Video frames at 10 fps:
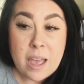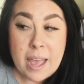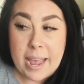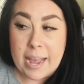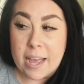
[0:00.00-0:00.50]

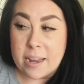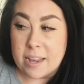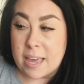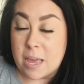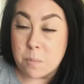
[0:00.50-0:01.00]
and it
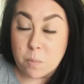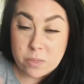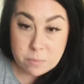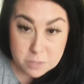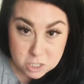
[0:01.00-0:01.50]
came with
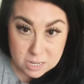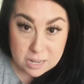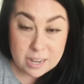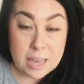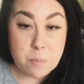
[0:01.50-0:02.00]
a machine,
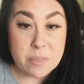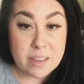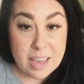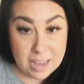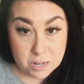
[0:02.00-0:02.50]
it came with a
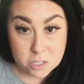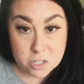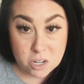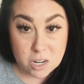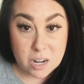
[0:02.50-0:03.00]

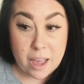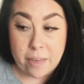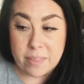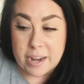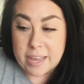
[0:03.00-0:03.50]
canister,
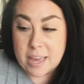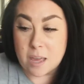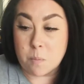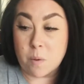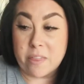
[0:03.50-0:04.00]
and then it
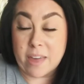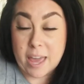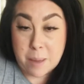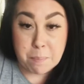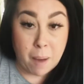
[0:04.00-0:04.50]
came with
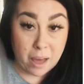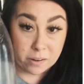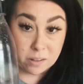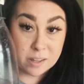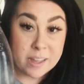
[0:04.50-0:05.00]
a bottle.